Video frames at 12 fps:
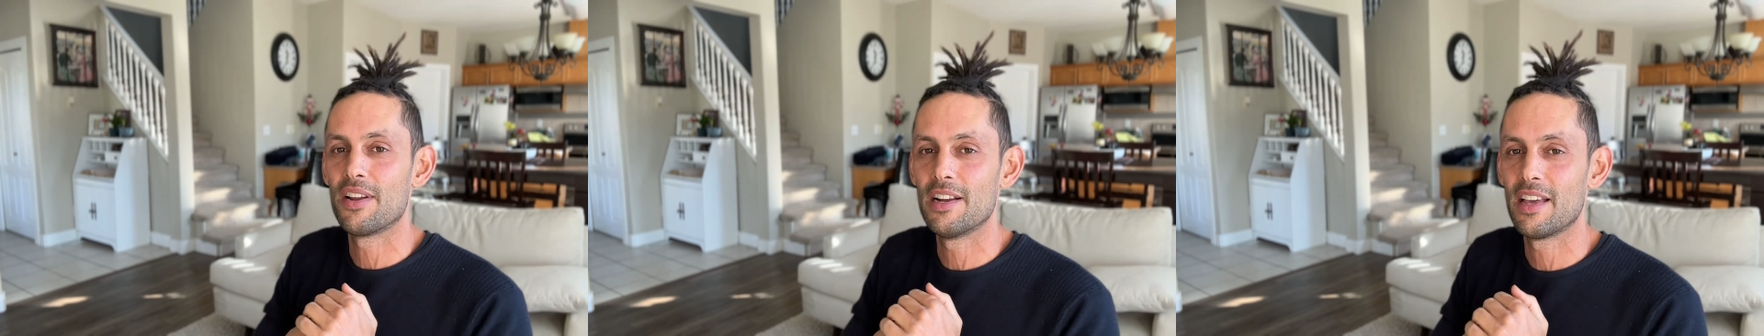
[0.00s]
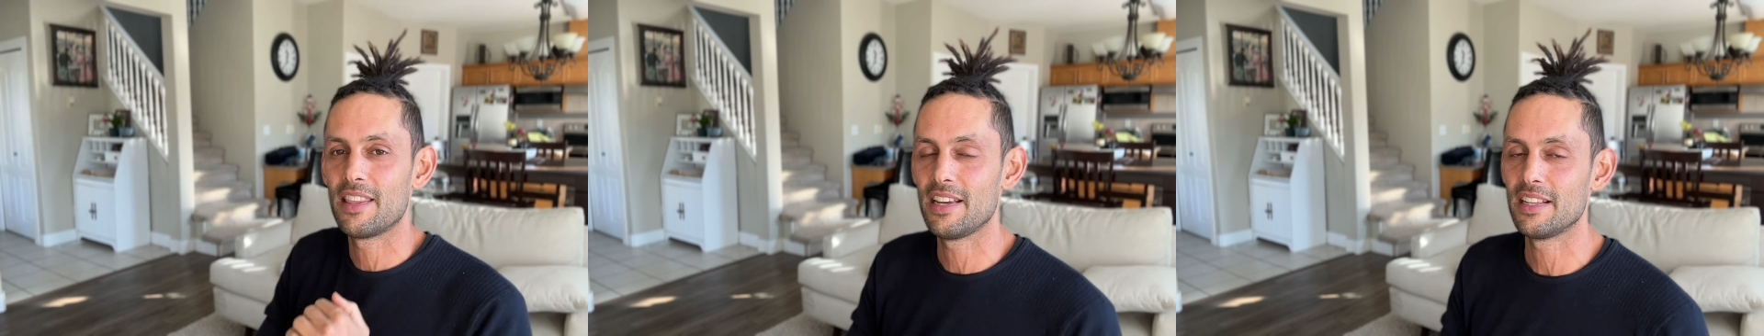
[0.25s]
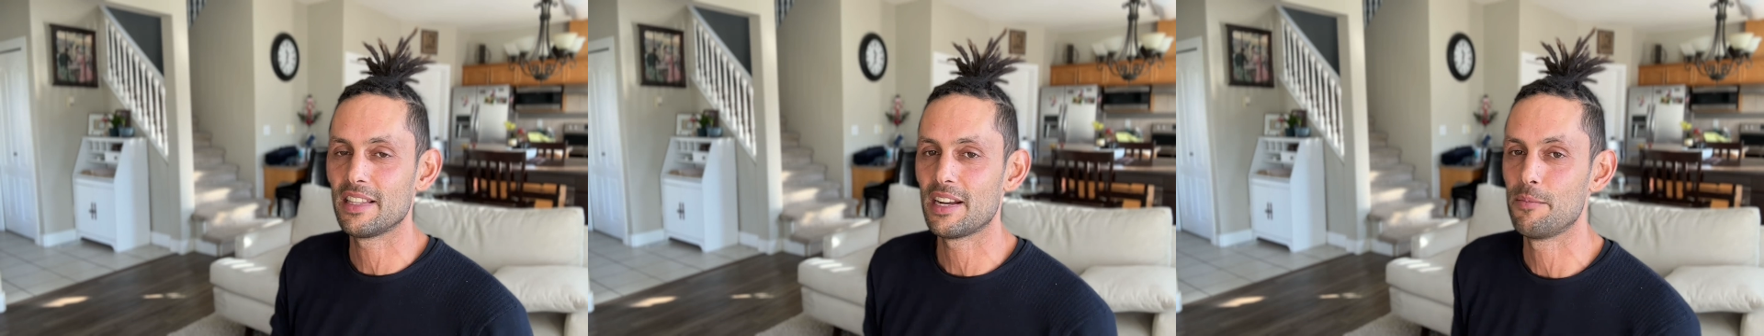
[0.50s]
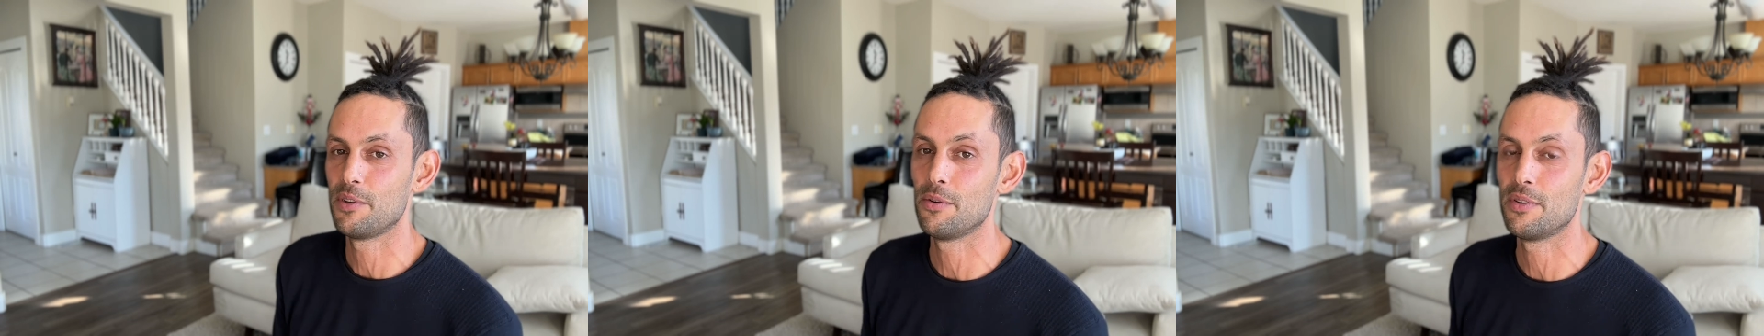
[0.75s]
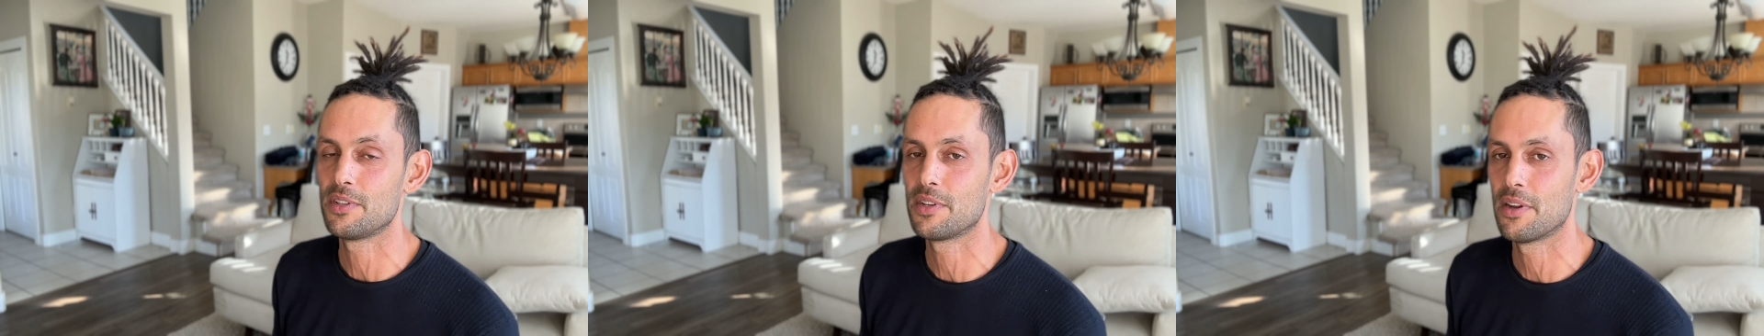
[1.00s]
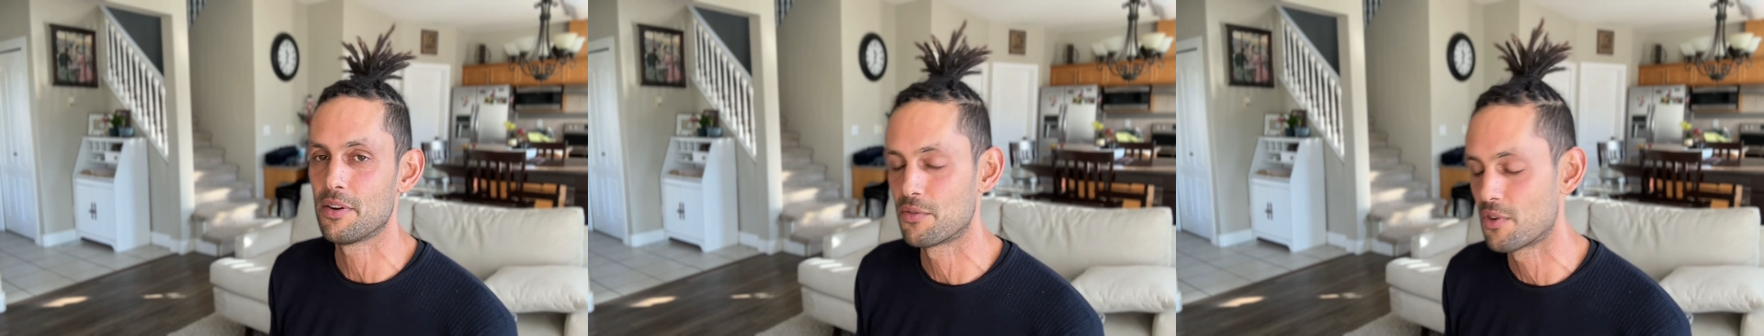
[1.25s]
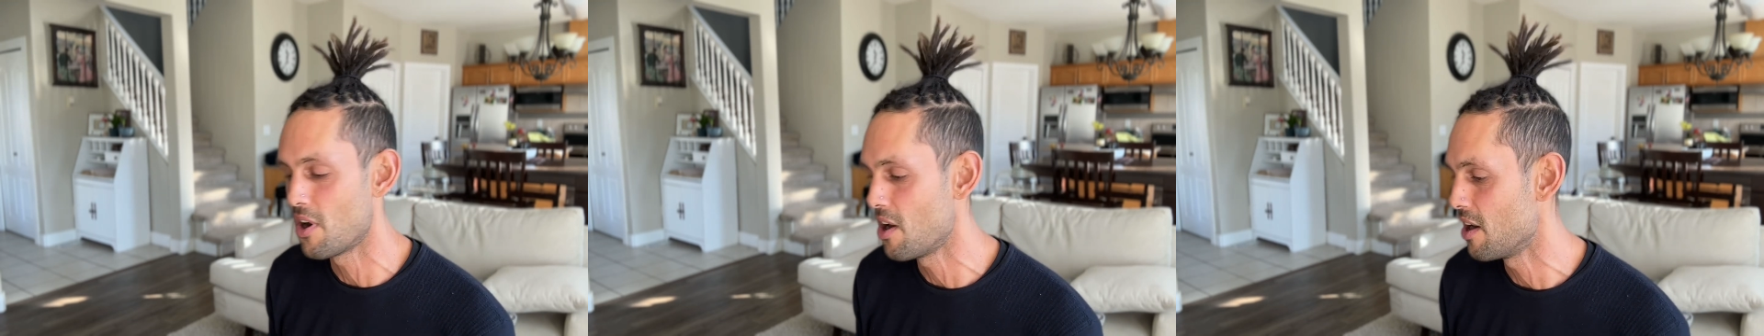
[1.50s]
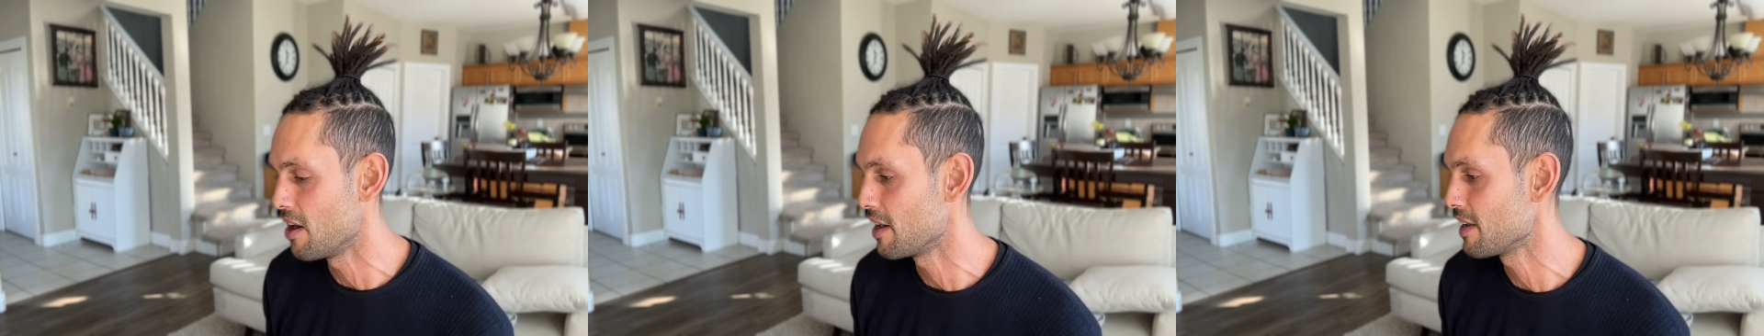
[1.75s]
not think that I'm doing something
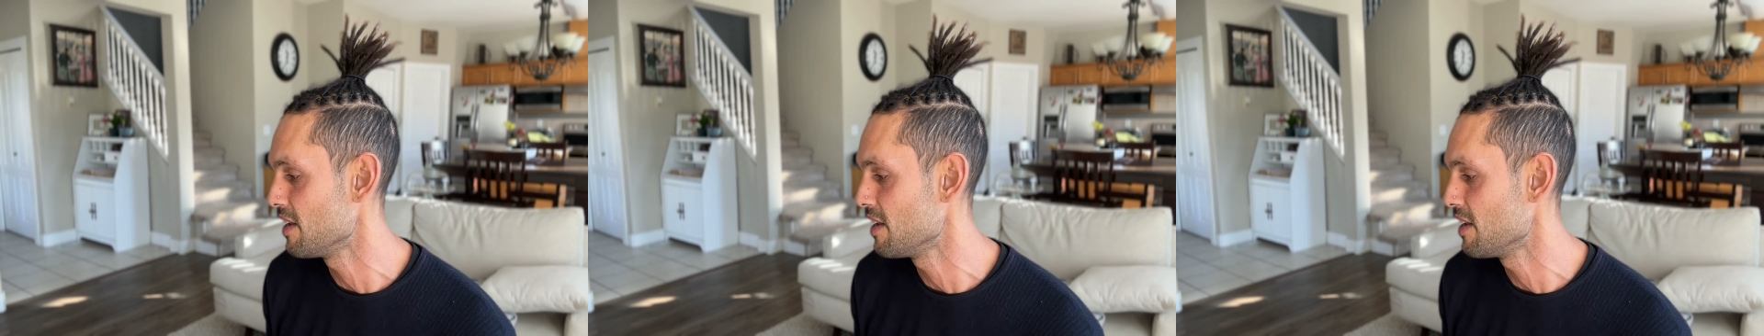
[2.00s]
wrong,